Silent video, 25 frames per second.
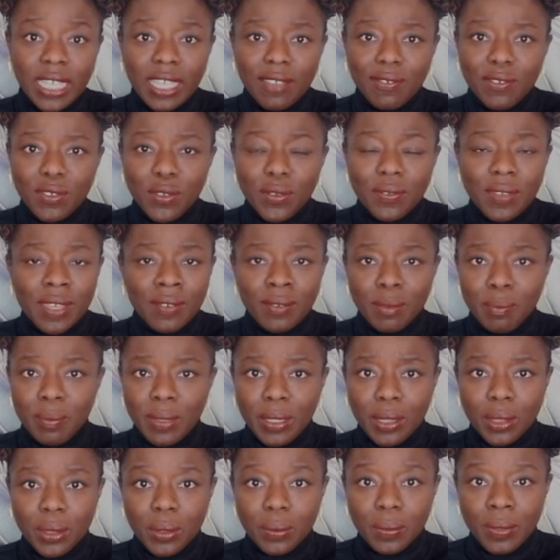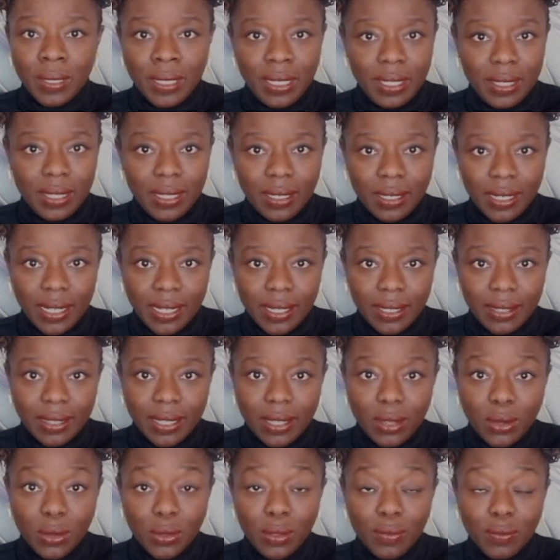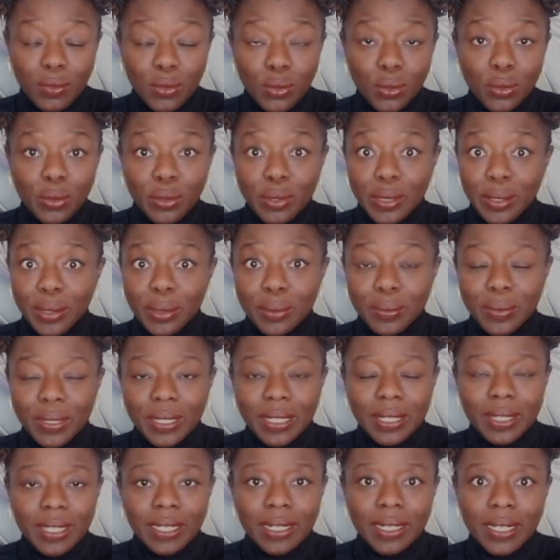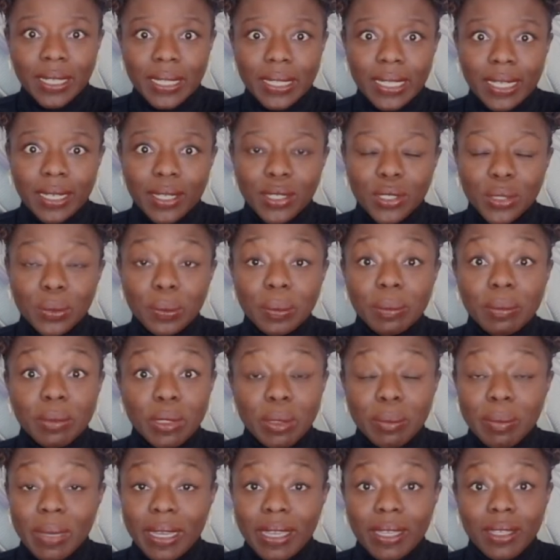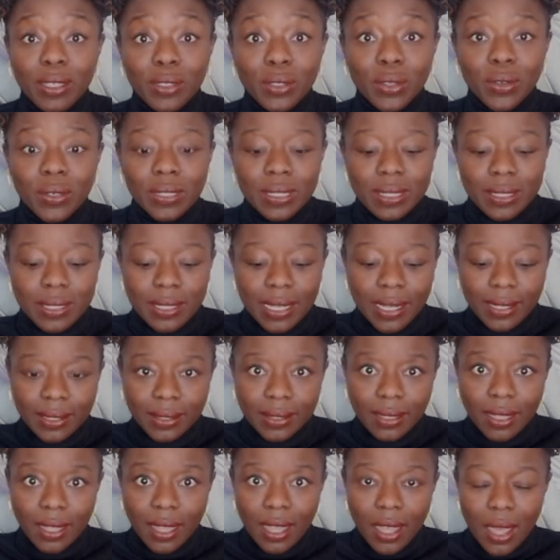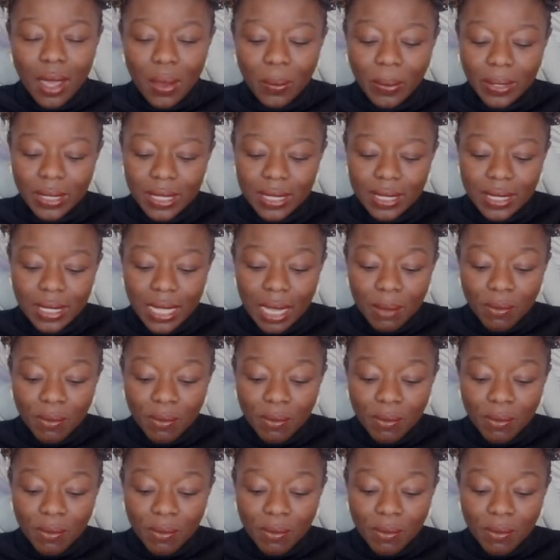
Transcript: If you've ever been through anything like that, or if you're going through anything like that, you might understand where this has come